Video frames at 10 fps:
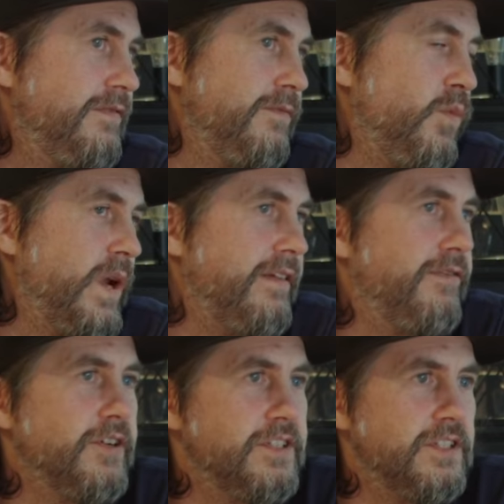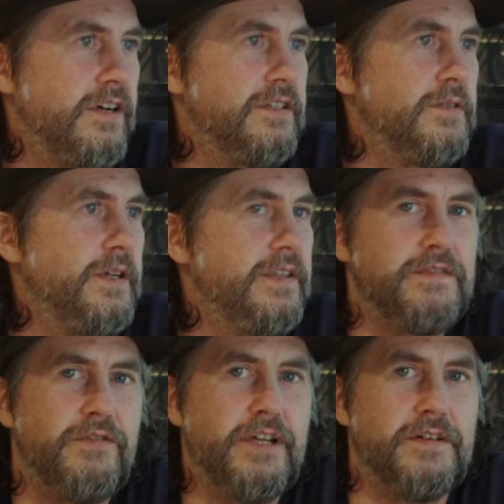when I first started doing these
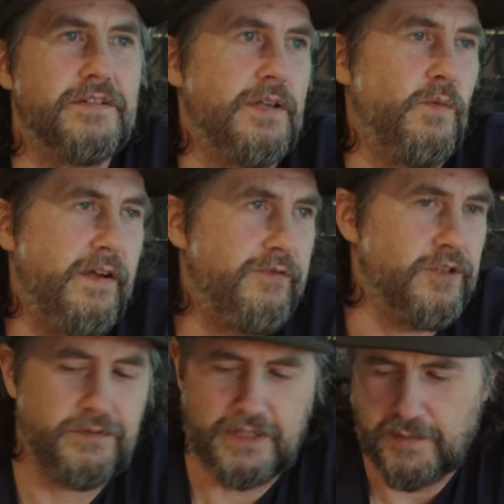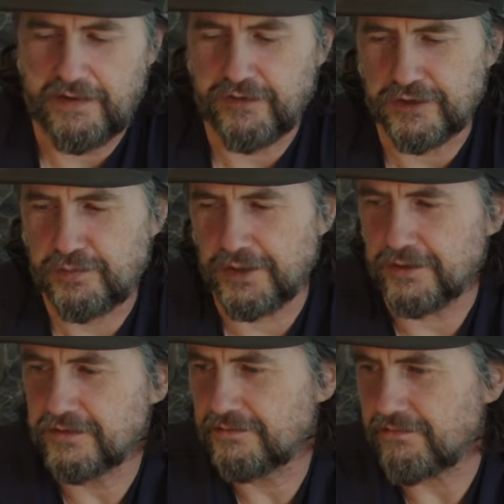videos and when I first did my first
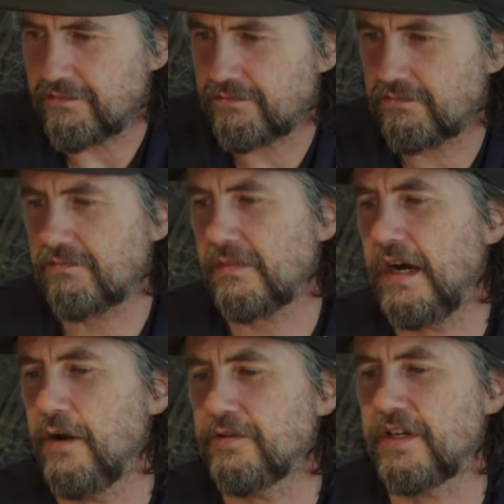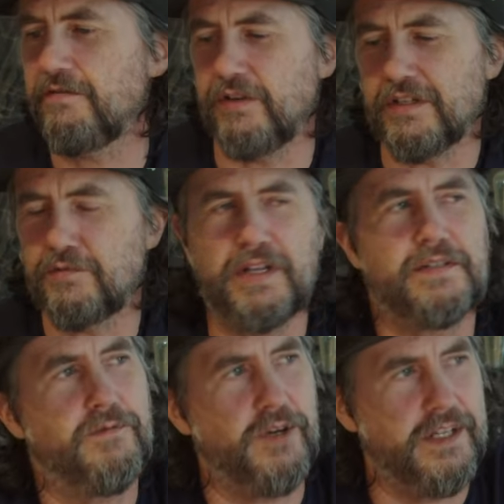brew, I was convinced by
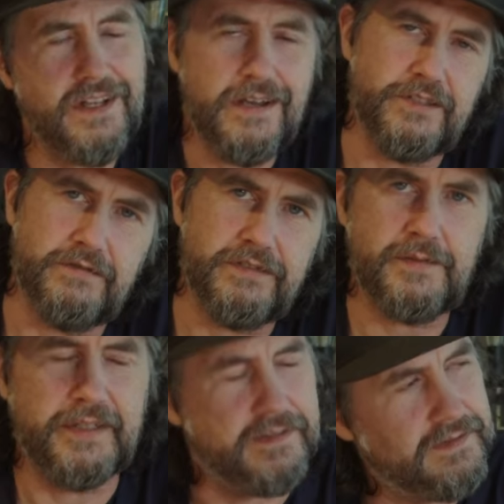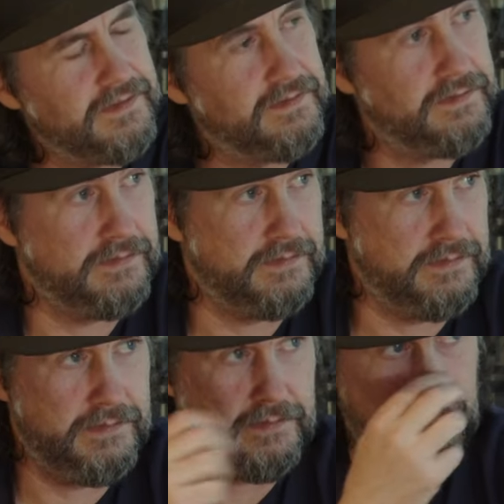some friends, I should film it,
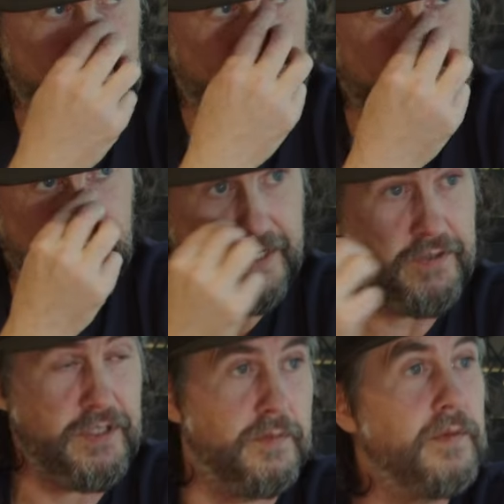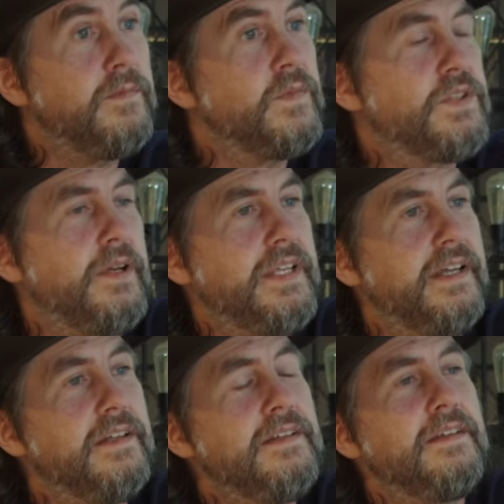put it on YouTube. So I
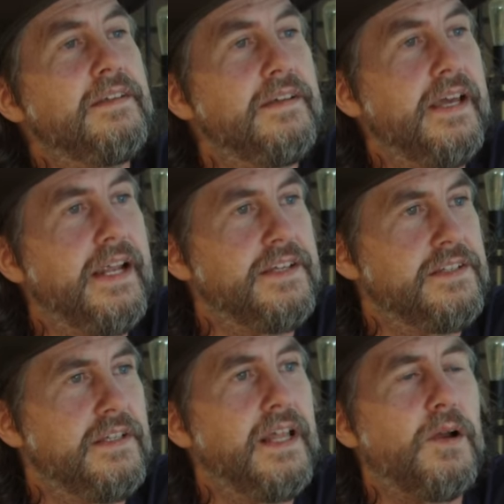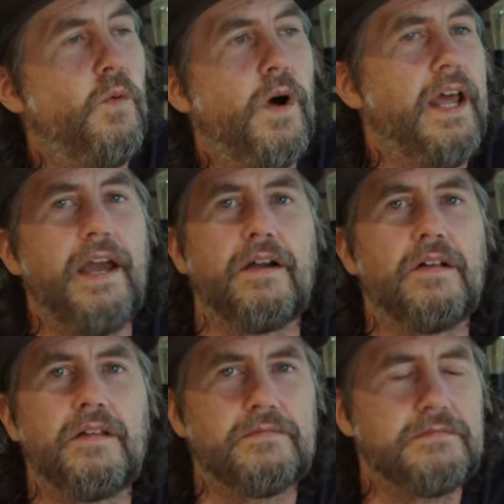did, and I just did like a one
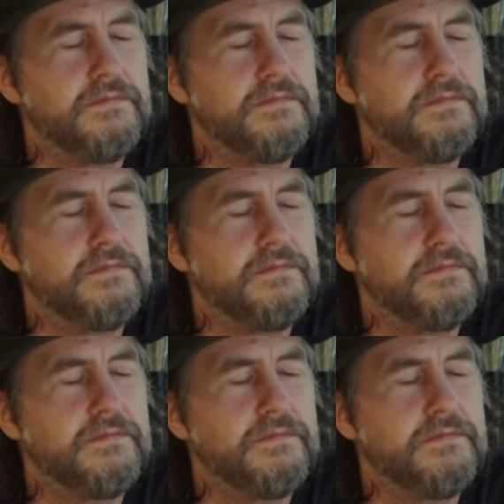angle.